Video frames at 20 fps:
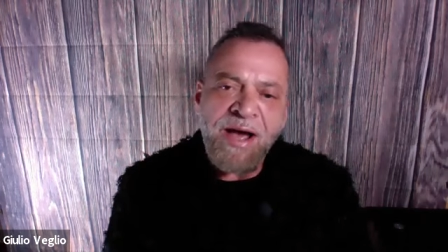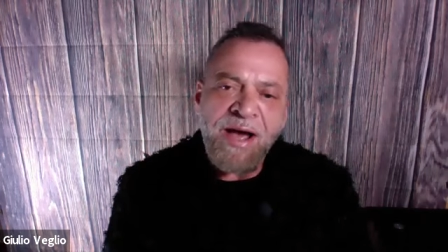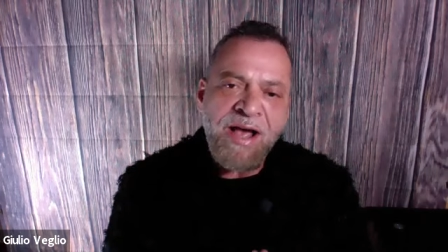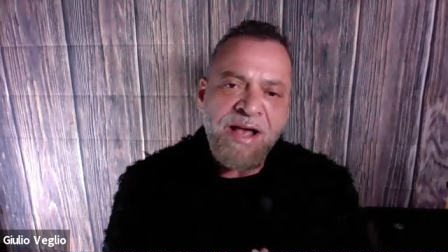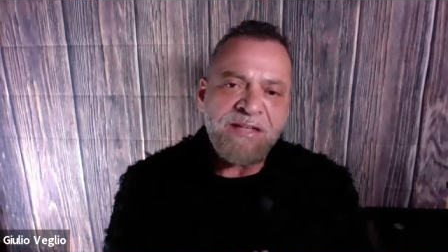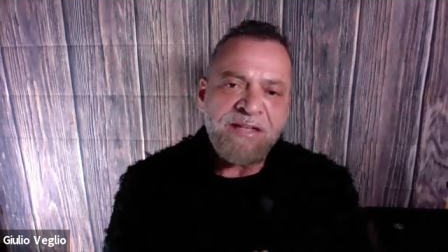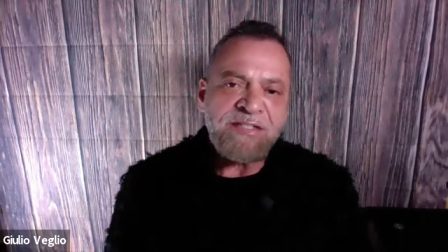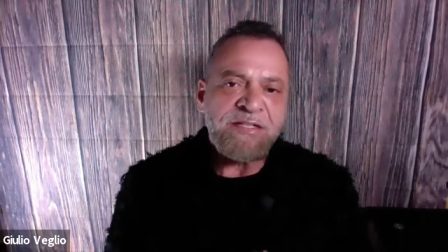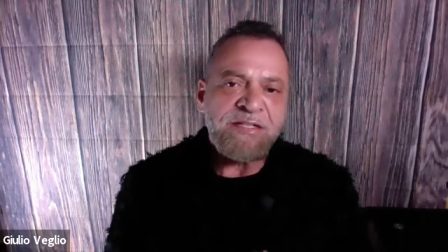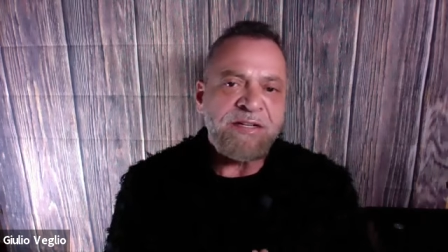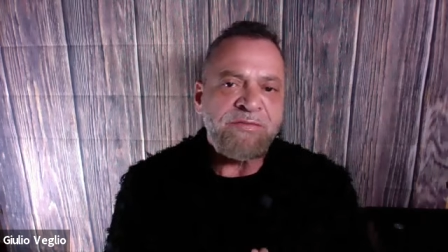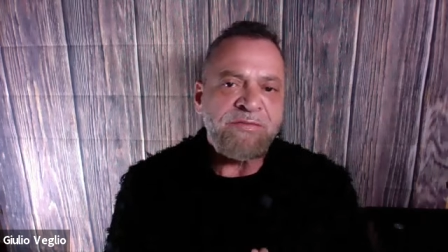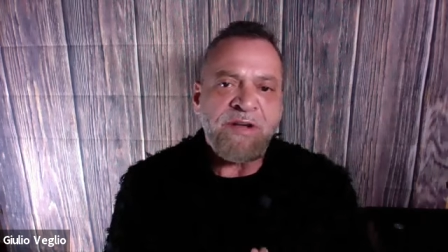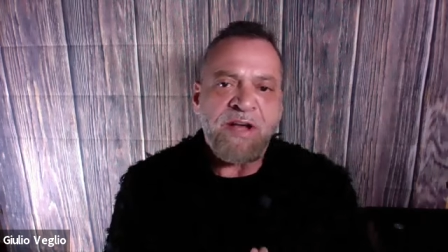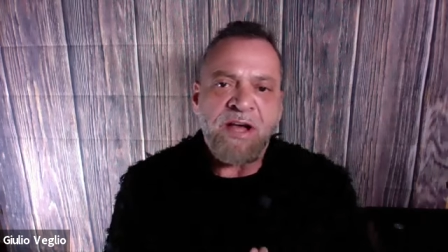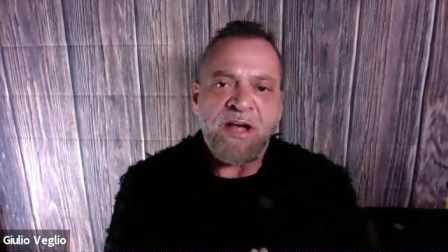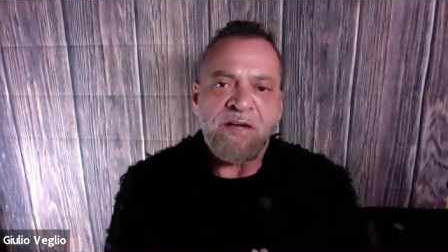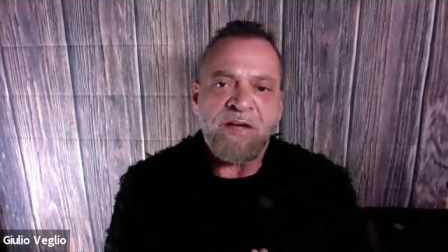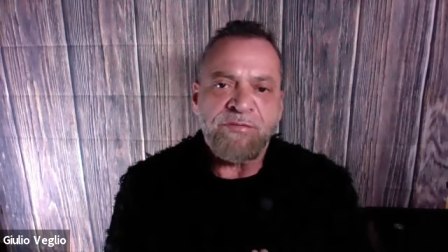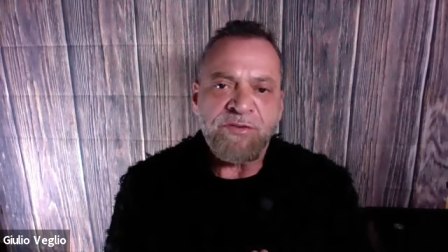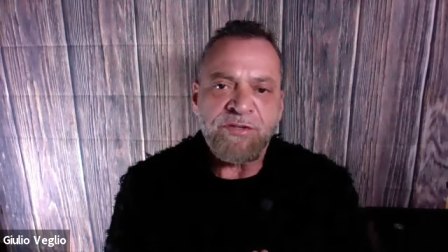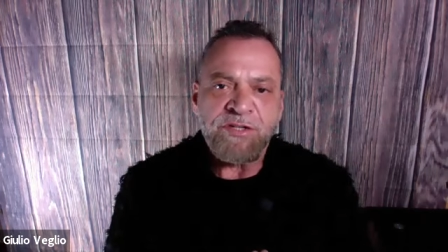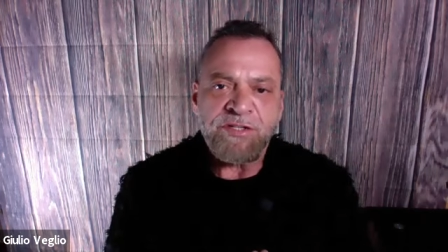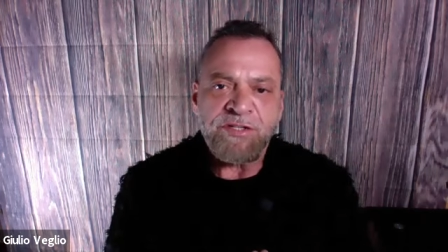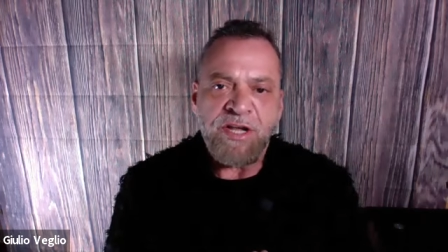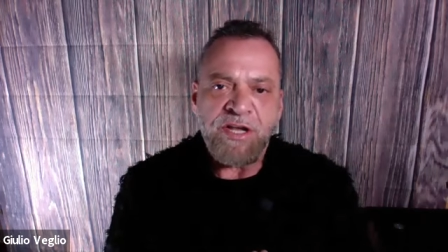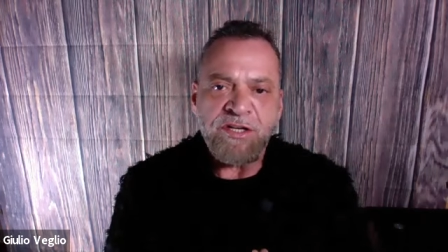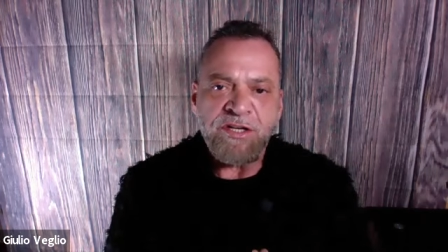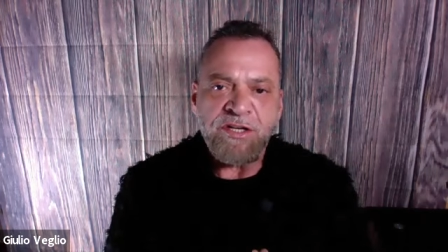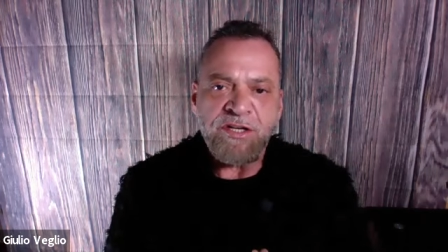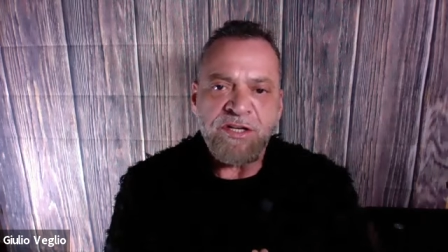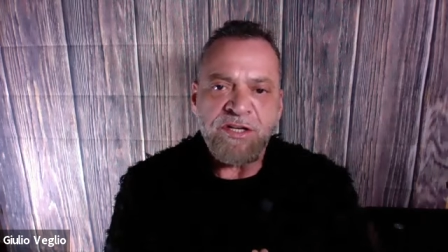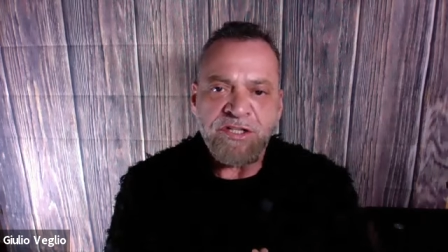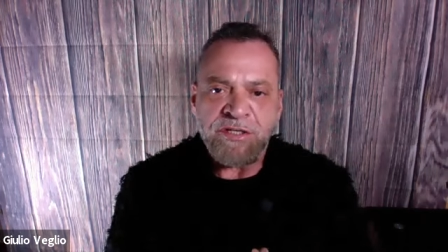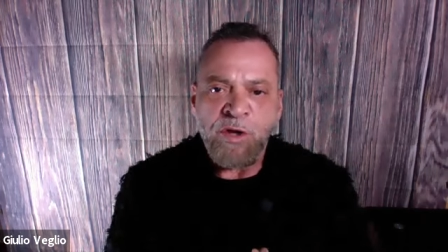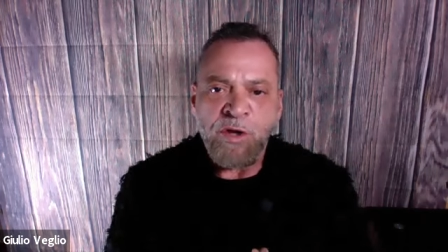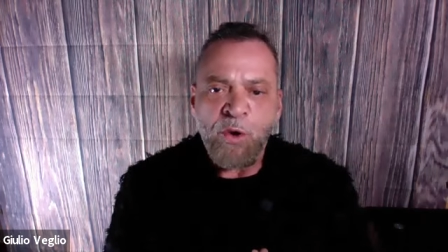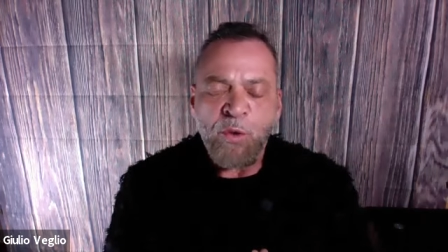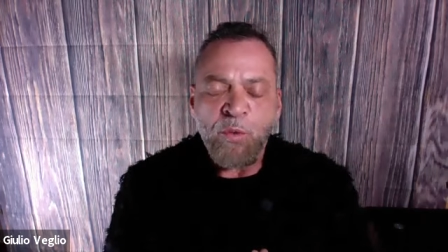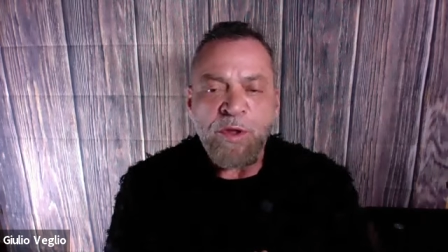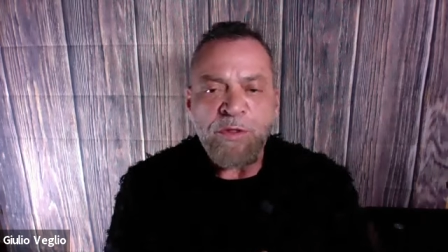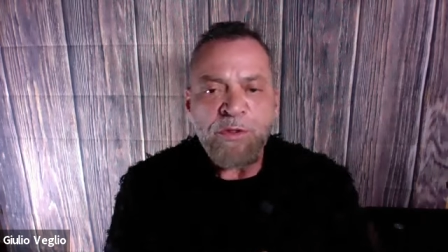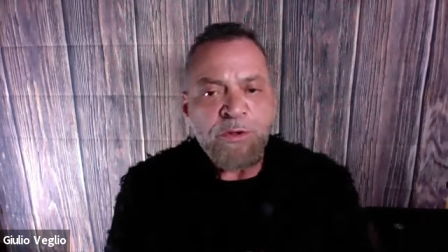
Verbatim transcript: positive conversation,